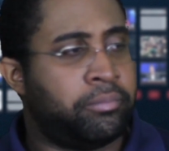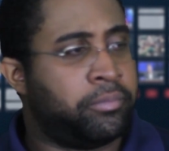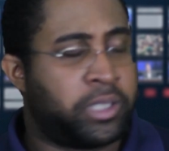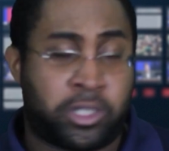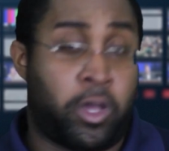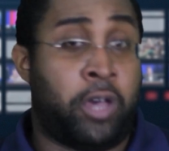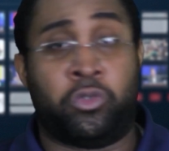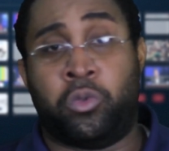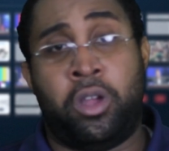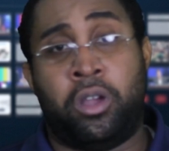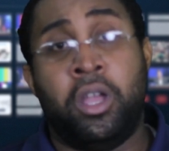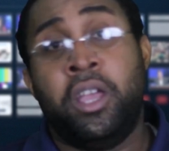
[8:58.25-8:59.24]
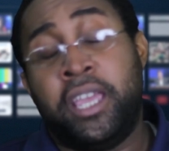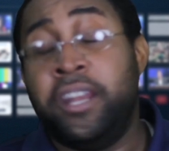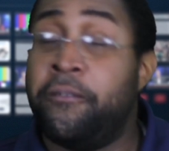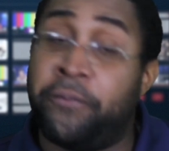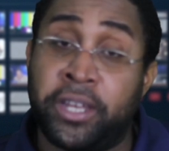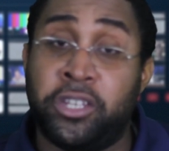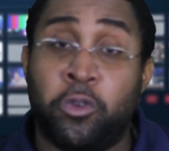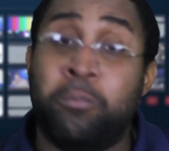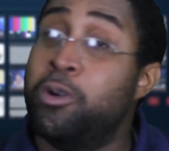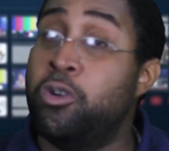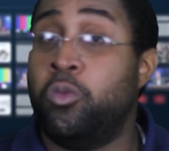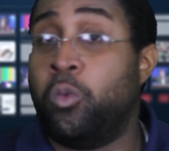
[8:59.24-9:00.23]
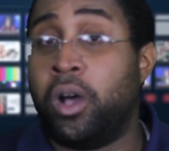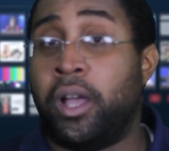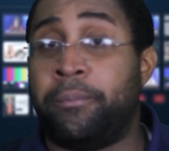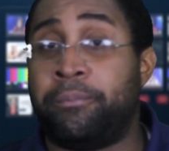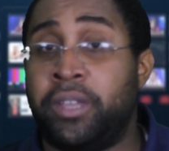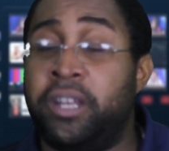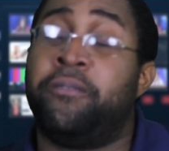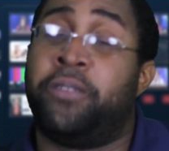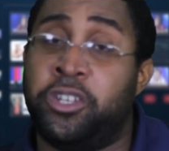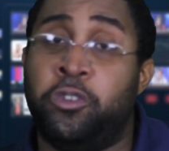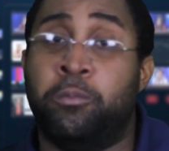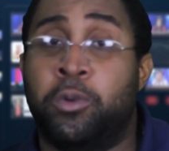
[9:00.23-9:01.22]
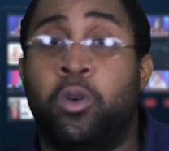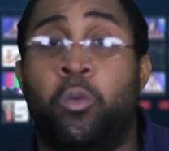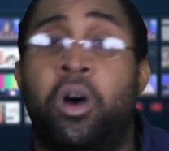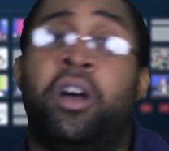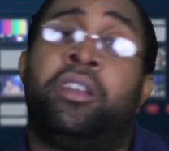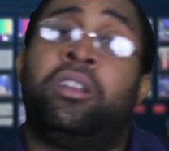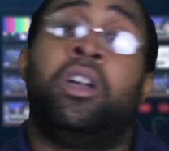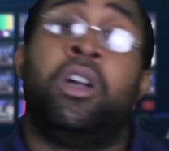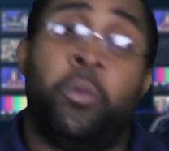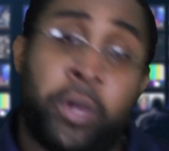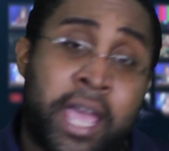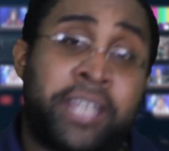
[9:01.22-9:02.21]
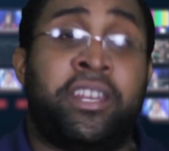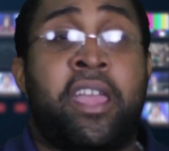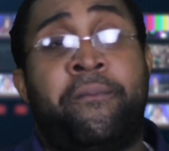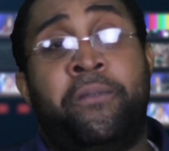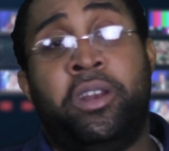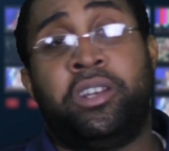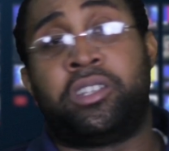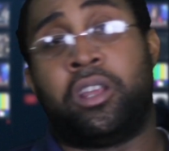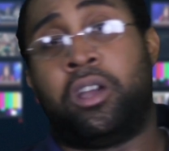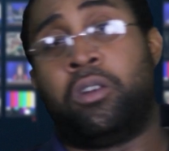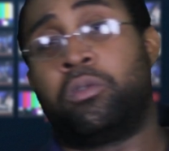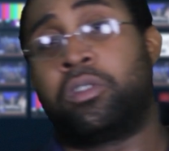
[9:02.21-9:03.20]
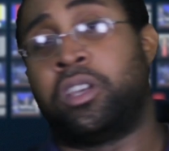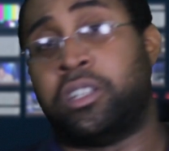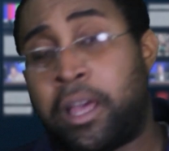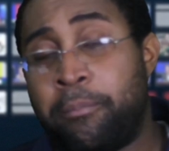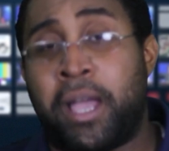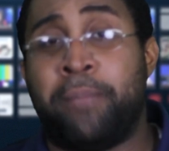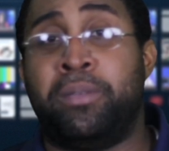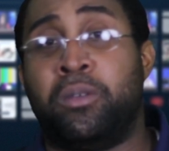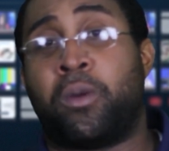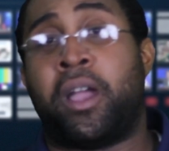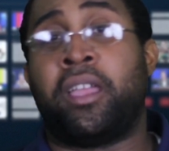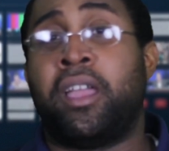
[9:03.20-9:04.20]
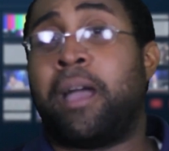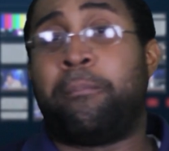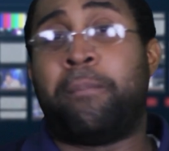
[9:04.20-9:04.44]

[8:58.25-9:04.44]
So I was wrong. In the venue, Moon won. In the venue, Moon won. We got to see that footage, though, because I might be right. I